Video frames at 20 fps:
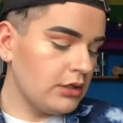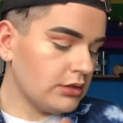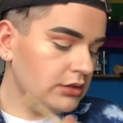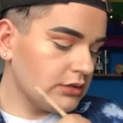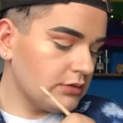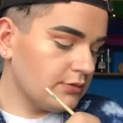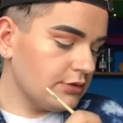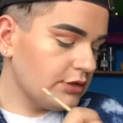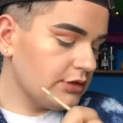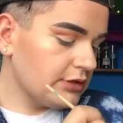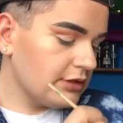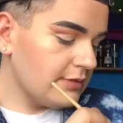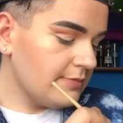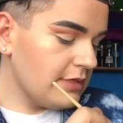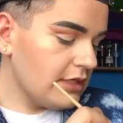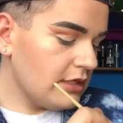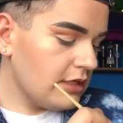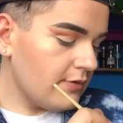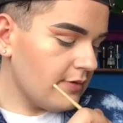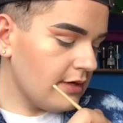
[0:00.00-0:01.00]
So we're just gonna
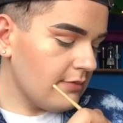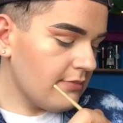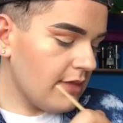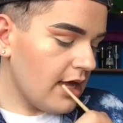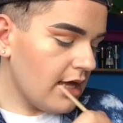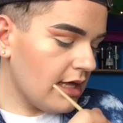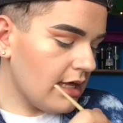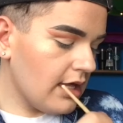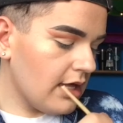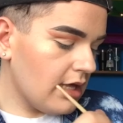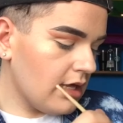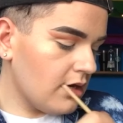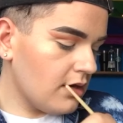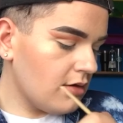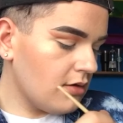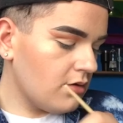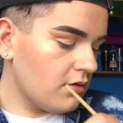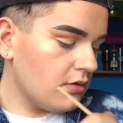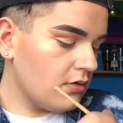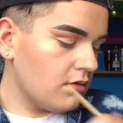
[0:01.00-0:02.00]
be going back in
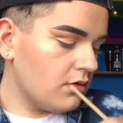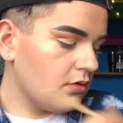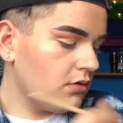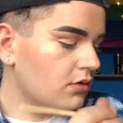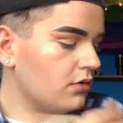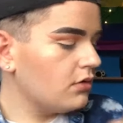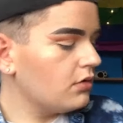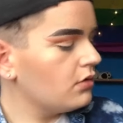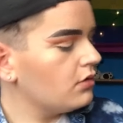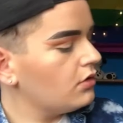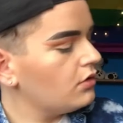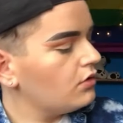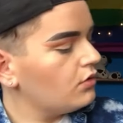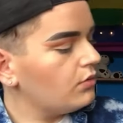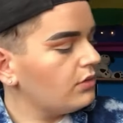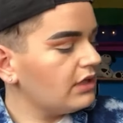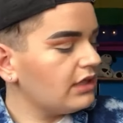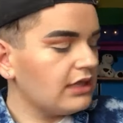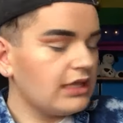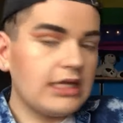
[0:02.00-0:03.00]

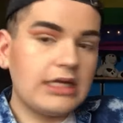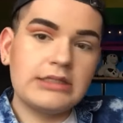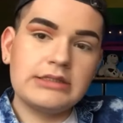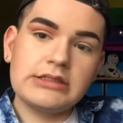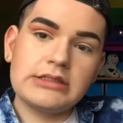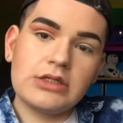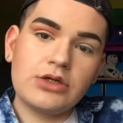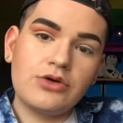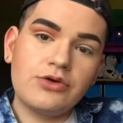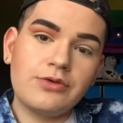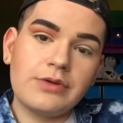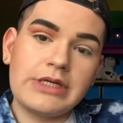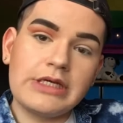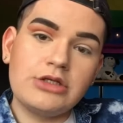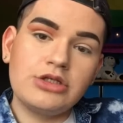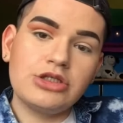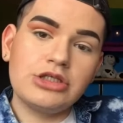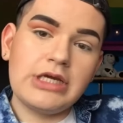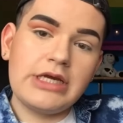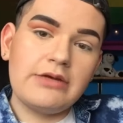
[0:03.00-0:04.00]
with this green
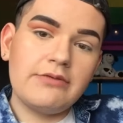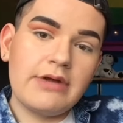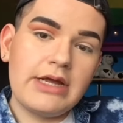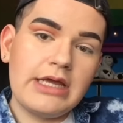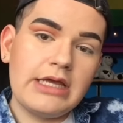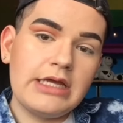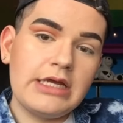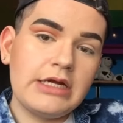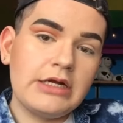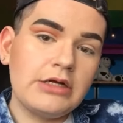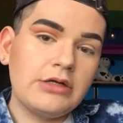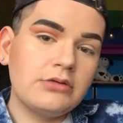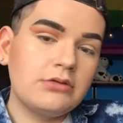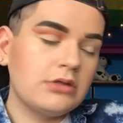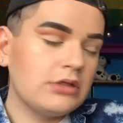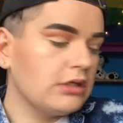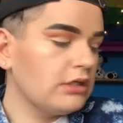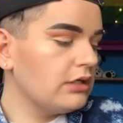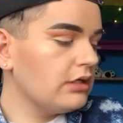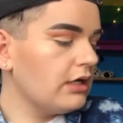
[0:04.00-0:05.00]
shade right here.
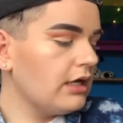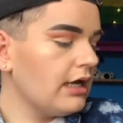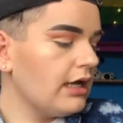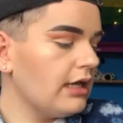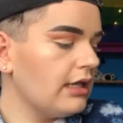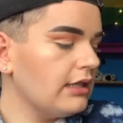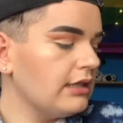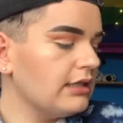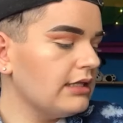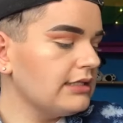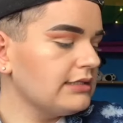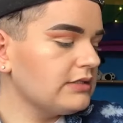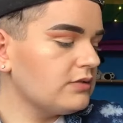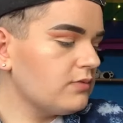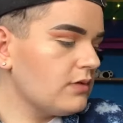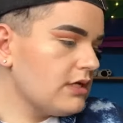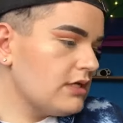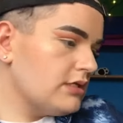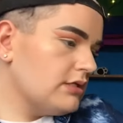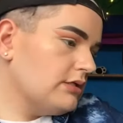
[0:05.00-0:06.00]
This
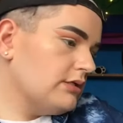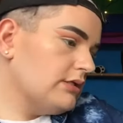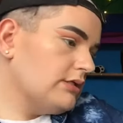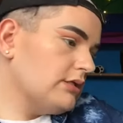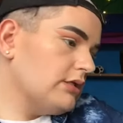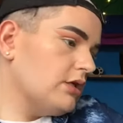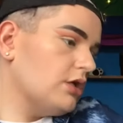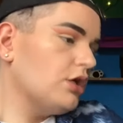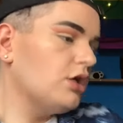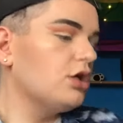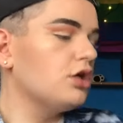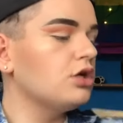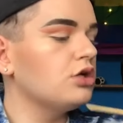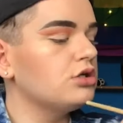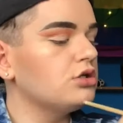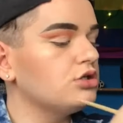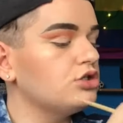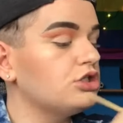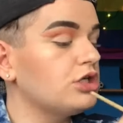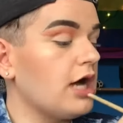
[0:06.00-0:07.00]
one's
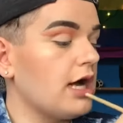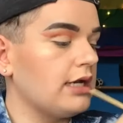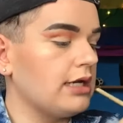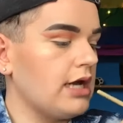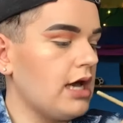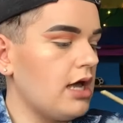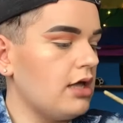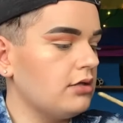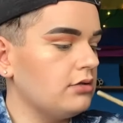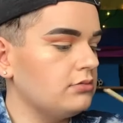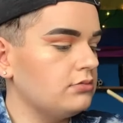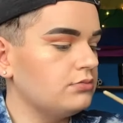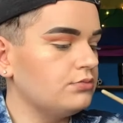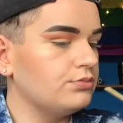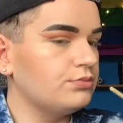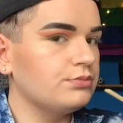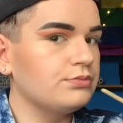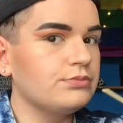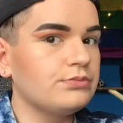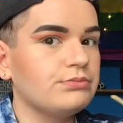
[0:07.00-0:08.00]
Jada.
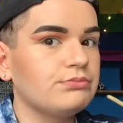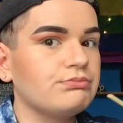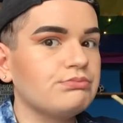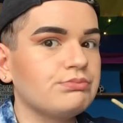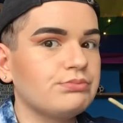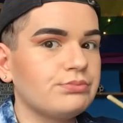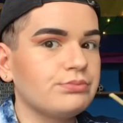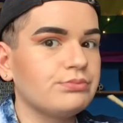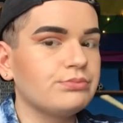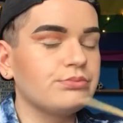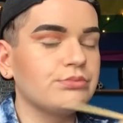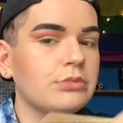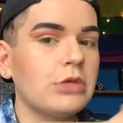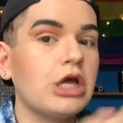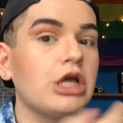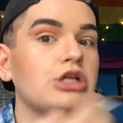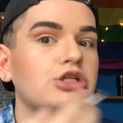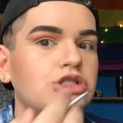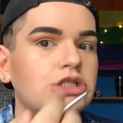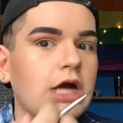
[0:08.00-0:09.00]

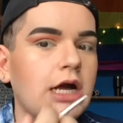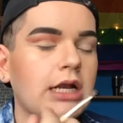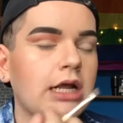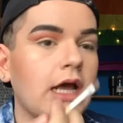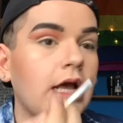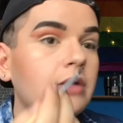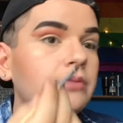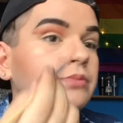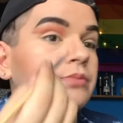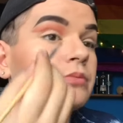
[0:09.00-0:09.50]
Just gonna